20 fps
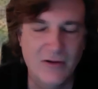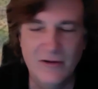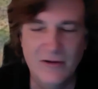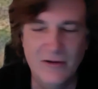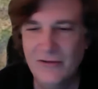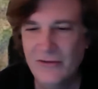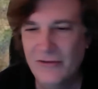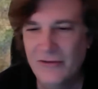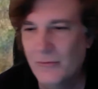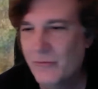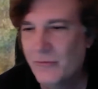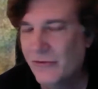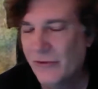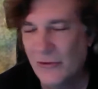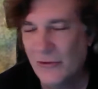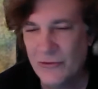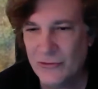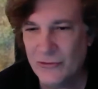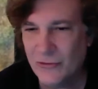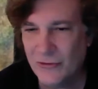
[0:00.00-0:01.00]
Some
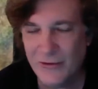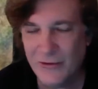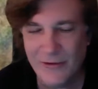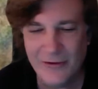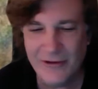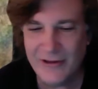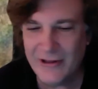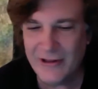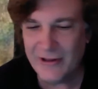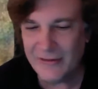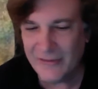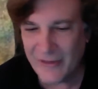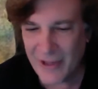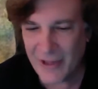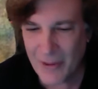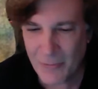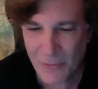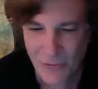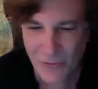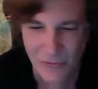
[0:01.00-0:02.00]
social learning
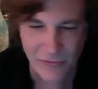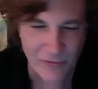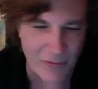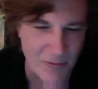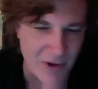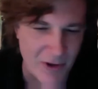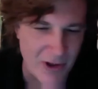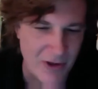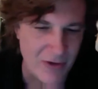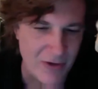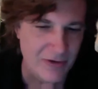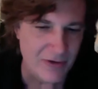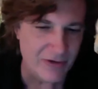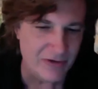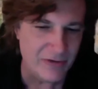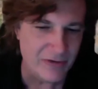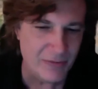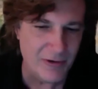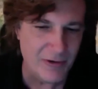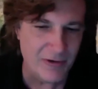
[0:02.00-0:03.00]
examples from my own
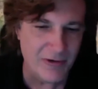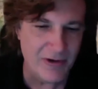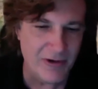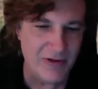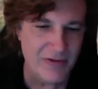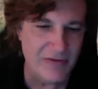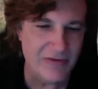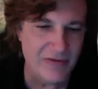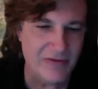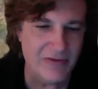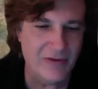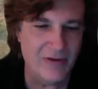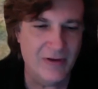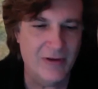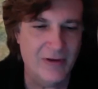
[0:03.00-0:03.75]
experience.